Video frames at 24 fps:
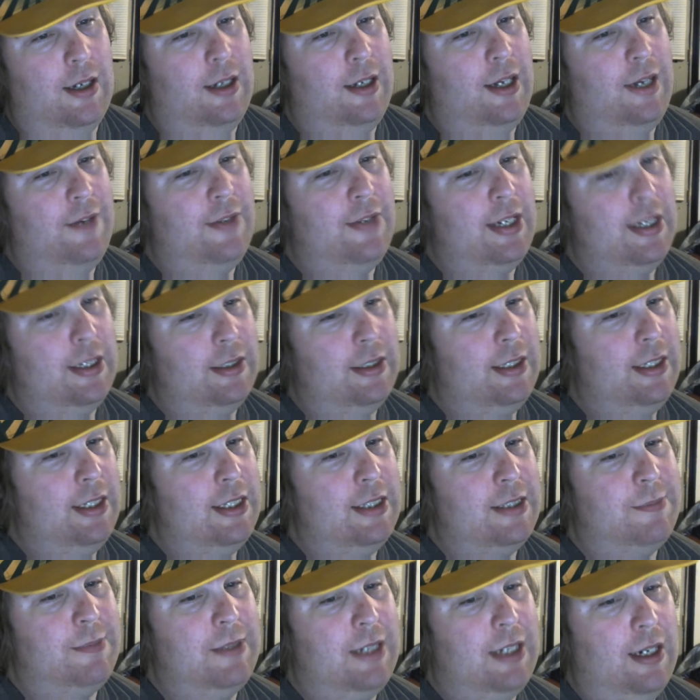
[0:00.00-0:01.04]
evidently
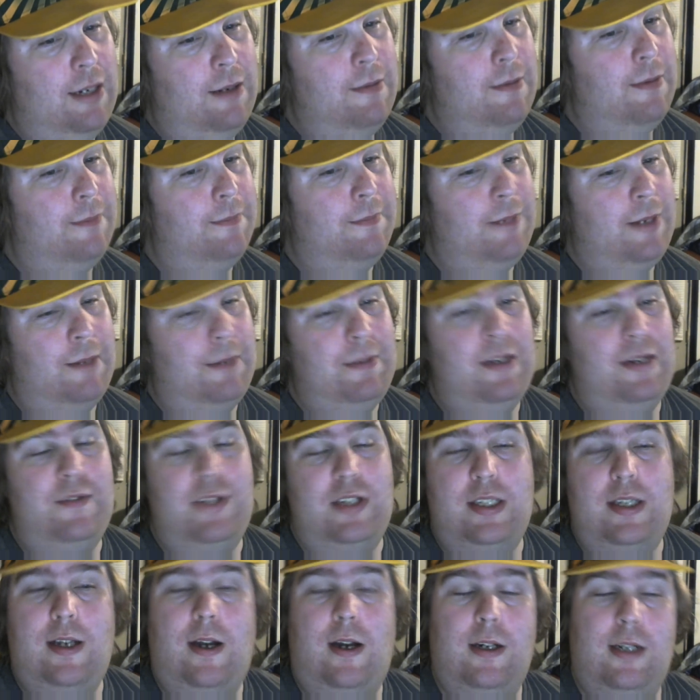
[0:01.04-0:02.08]
it's become a bit of a
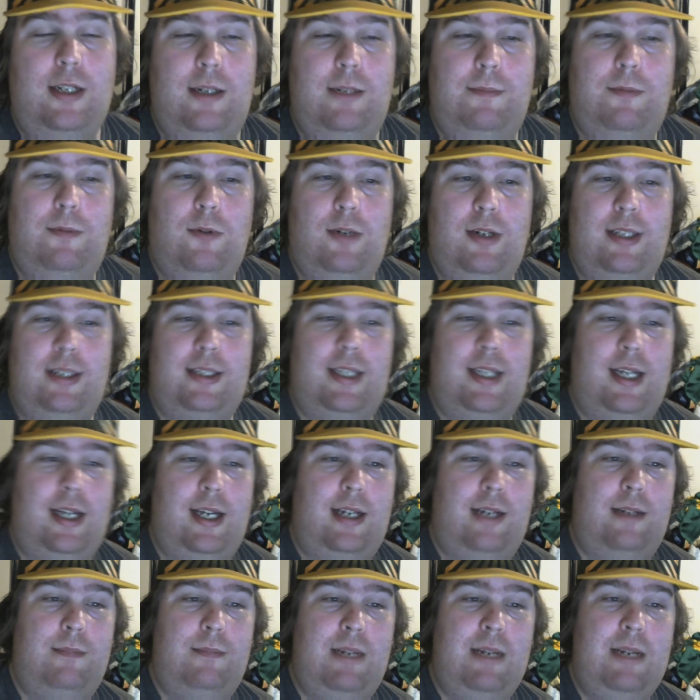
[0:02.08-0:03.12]
talking point
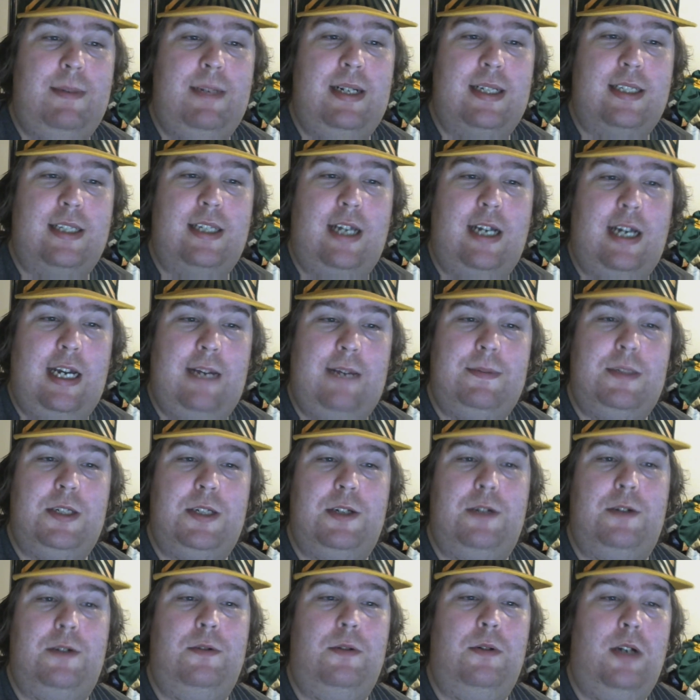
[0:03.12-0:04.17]
that maybe it's time
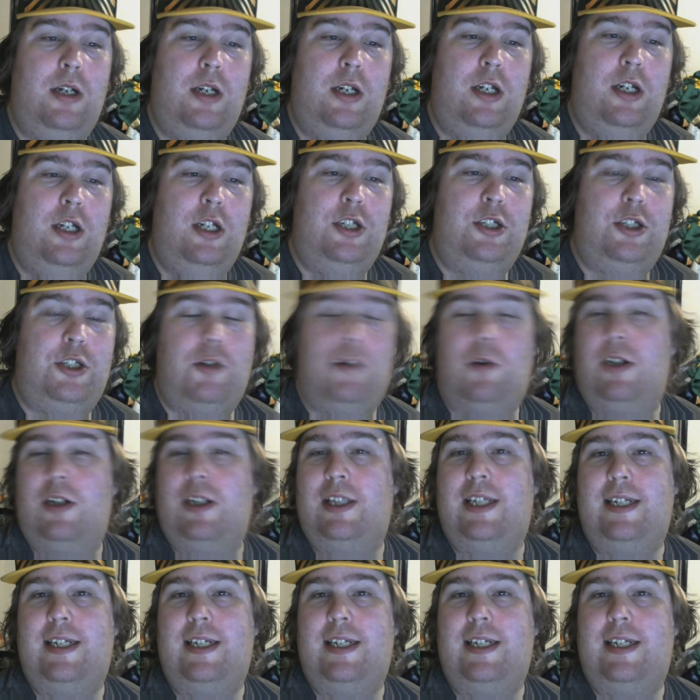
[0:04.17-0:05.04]
to shorten the